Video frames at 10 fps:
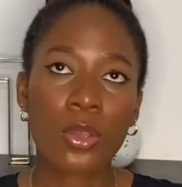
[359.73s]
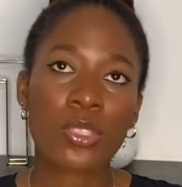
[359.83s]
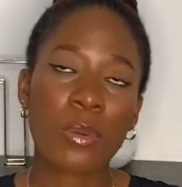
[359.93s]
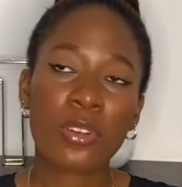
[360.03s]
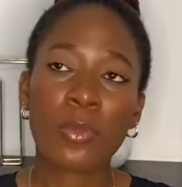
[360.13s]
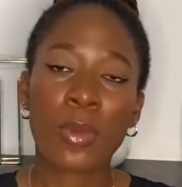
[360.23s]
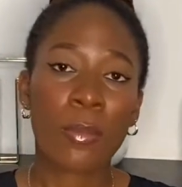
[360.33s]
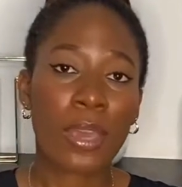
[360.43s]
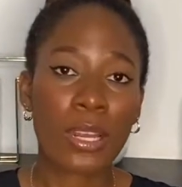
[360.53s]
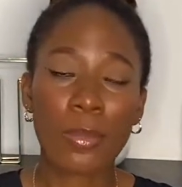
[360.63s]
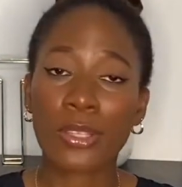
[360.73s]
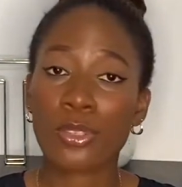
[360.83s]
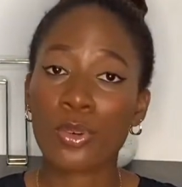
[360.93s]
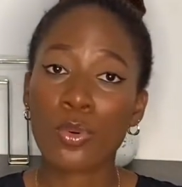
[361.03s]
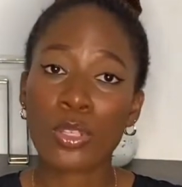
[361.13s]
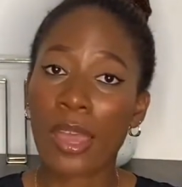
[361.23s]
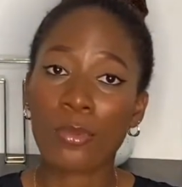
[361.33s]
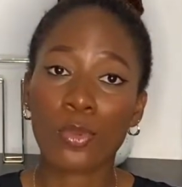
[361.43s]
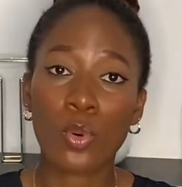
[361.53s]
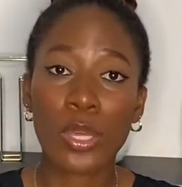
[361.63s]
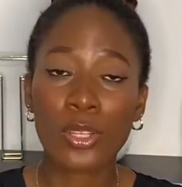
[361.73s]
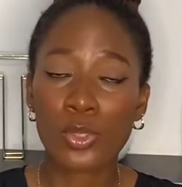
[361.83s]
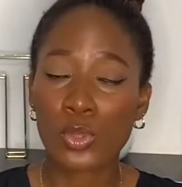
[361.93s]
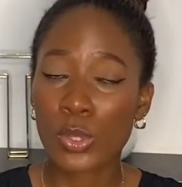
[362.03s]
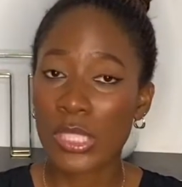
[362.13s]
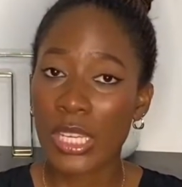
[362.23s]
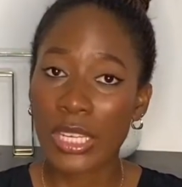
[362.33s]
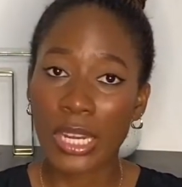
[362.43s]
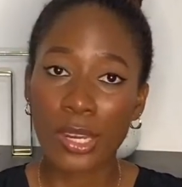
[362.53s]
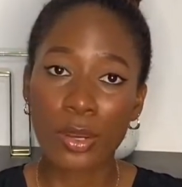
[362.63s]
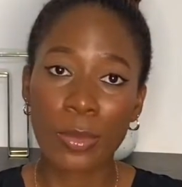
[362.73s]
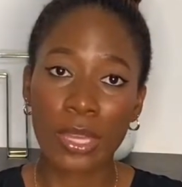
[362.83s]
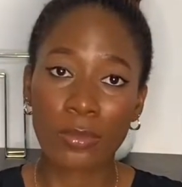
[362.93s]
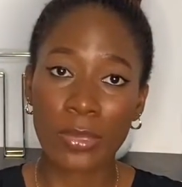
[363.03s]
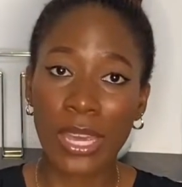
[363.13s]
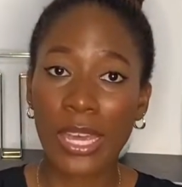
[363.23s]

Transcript: So I made up my mind. I'm like, you know what? I'm going to stay in an Airbnb.